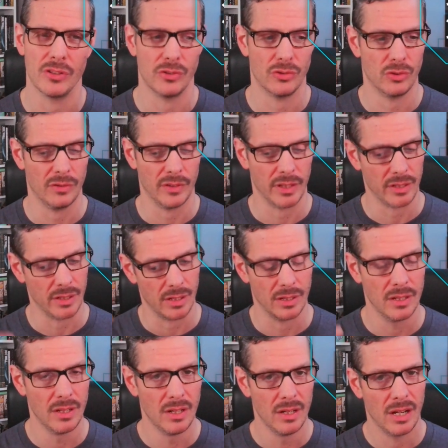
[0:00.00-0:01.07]
There's sort of like a,
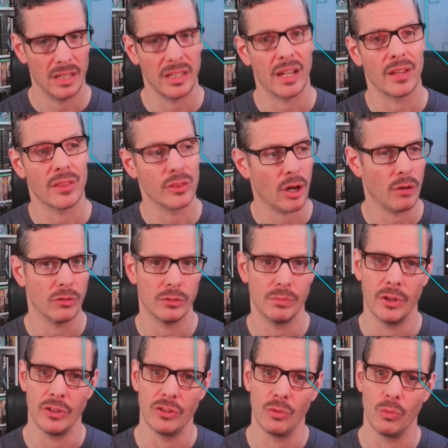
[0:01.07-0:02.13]
a lot of thought was
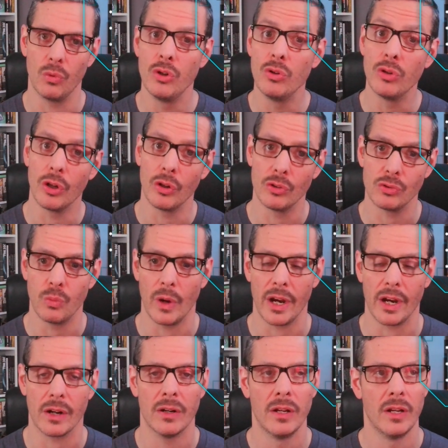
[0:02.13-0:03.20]
put into who goes
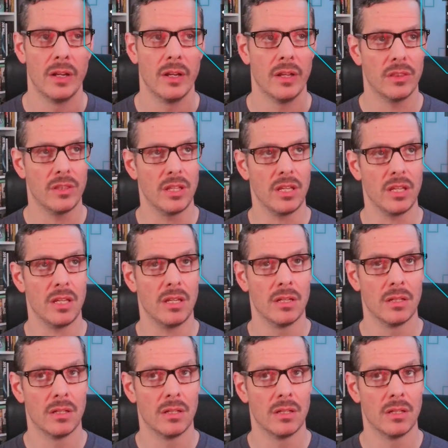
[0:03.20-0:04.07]
where. The